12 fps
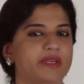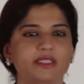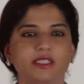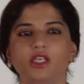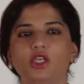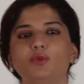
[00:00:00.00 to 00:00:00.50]

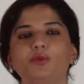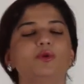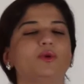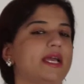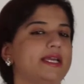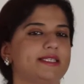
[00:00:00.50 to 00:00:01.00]
basic
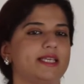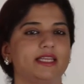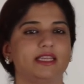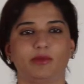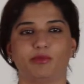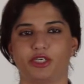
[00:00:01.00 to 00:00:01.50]
human rights
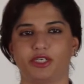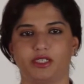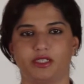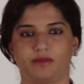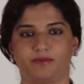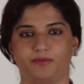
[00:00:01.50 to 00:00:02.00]
and
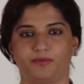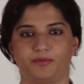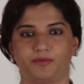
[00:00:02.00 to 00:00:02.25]
liberties.